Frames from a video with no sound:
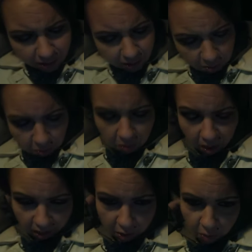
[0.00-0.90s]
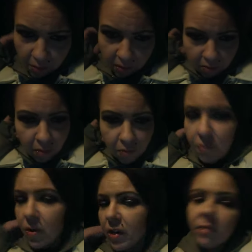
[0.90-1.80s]
so I know that they've been
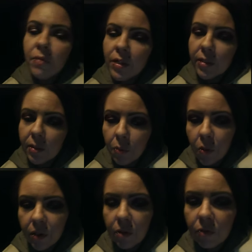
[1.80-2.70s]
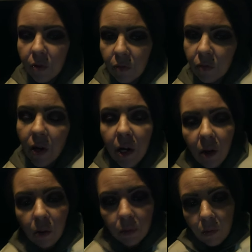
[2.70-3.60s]
very, very supportive and very
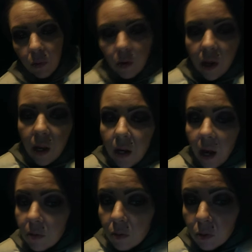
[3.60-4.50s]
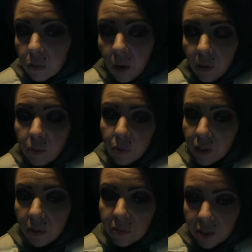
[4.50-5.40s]
helpful, and I
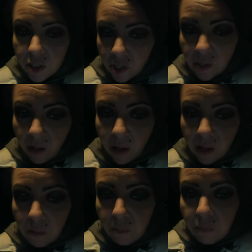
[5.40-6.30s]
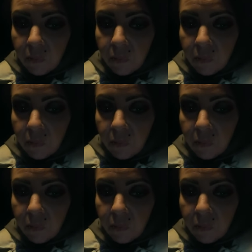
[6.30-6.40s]
really appreciate that.